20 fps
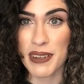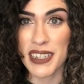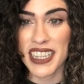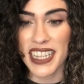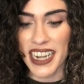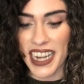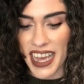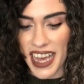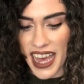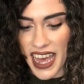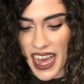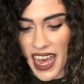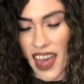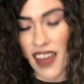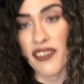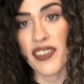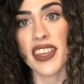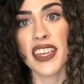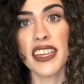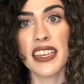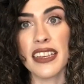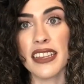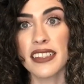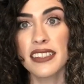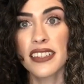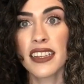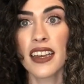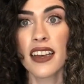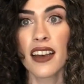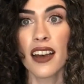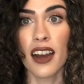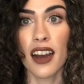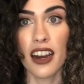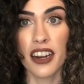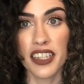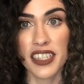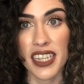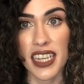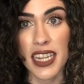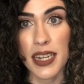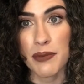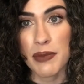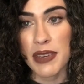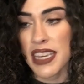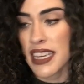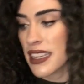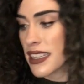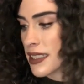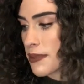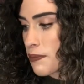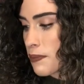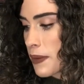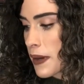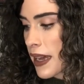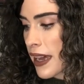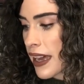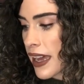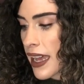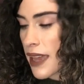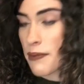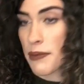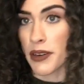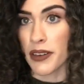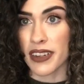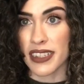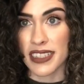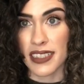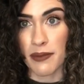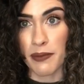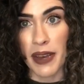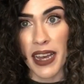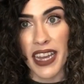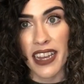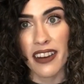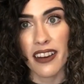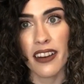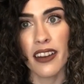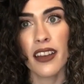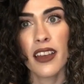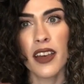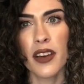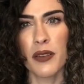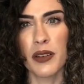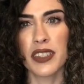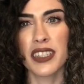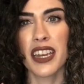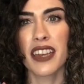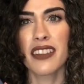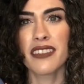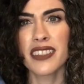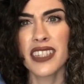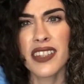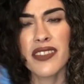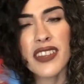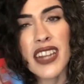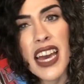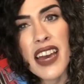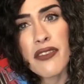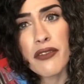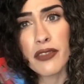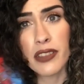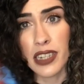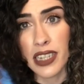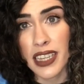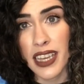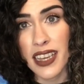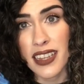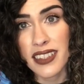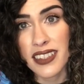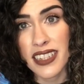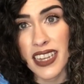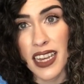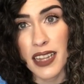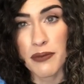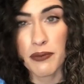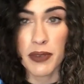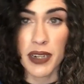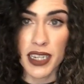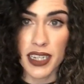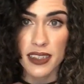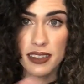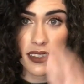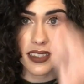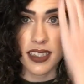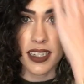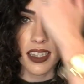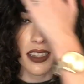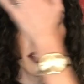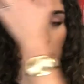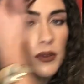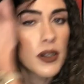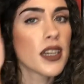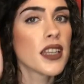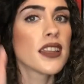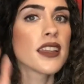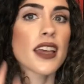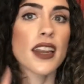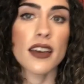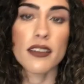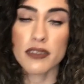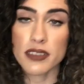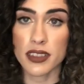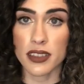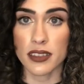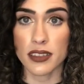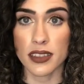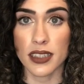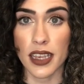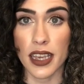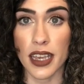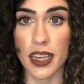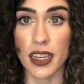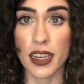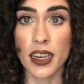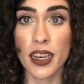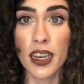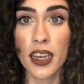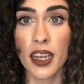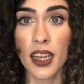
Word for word: book that I have is Arch Enemies by Marissa Meyer, which I don't even have Renegades yet, but it's another one that I was just like,